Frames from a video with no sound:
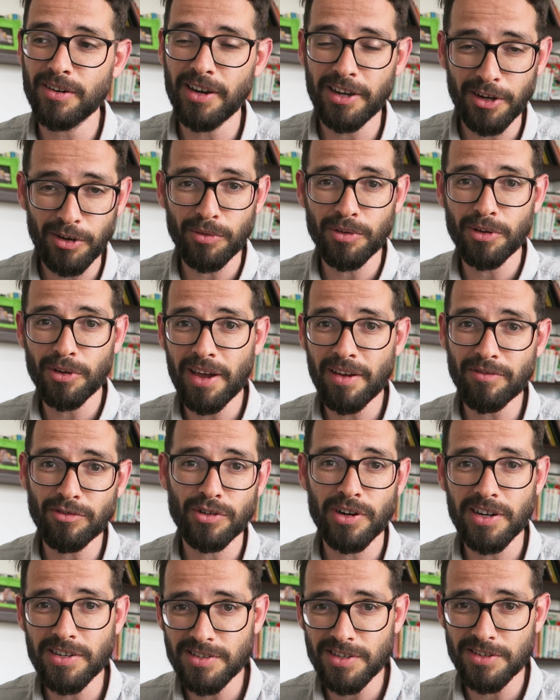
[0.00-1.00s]
I know you have
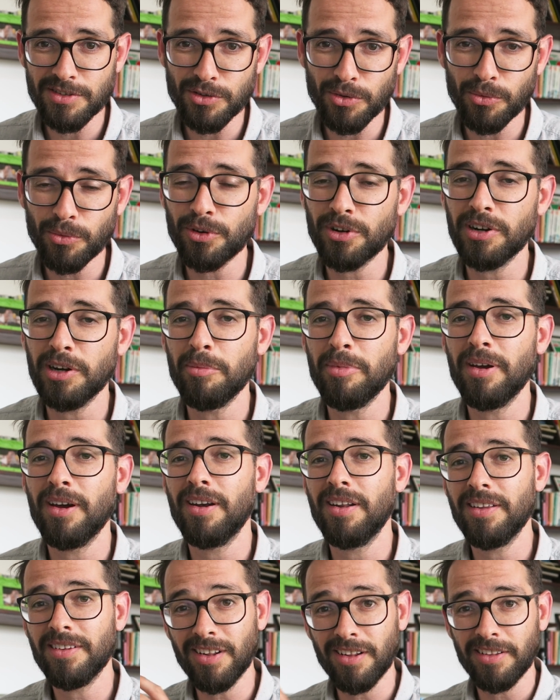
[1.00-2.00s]
crisis. Don't worry about
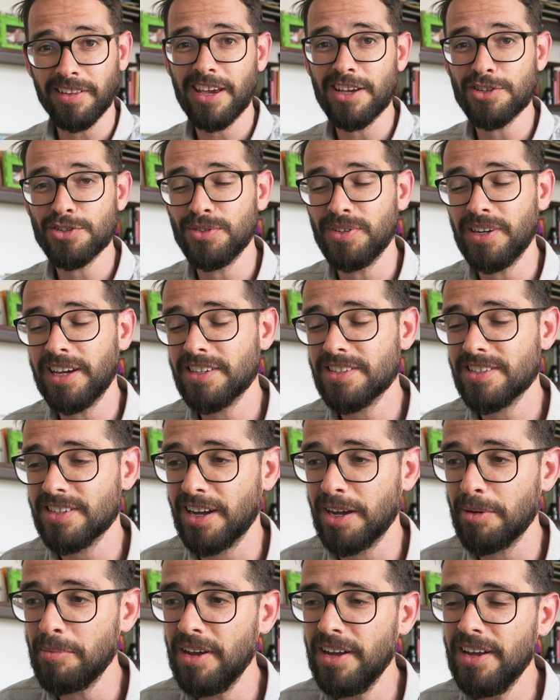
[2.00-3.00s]
it. I'll catch you next
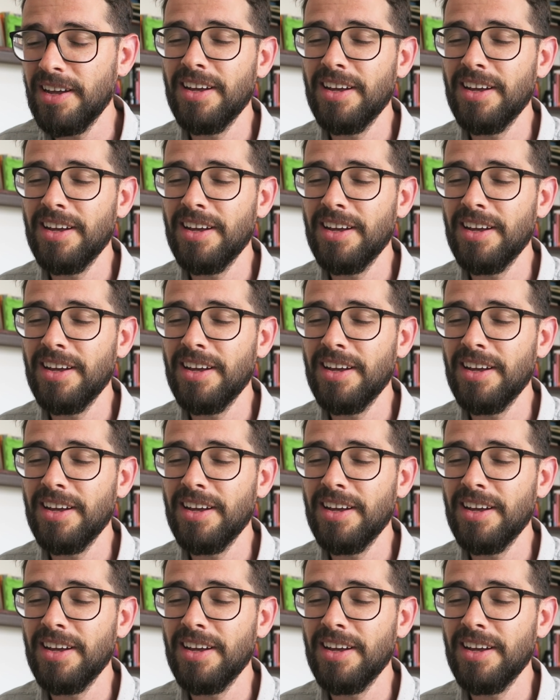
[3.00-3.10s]
time.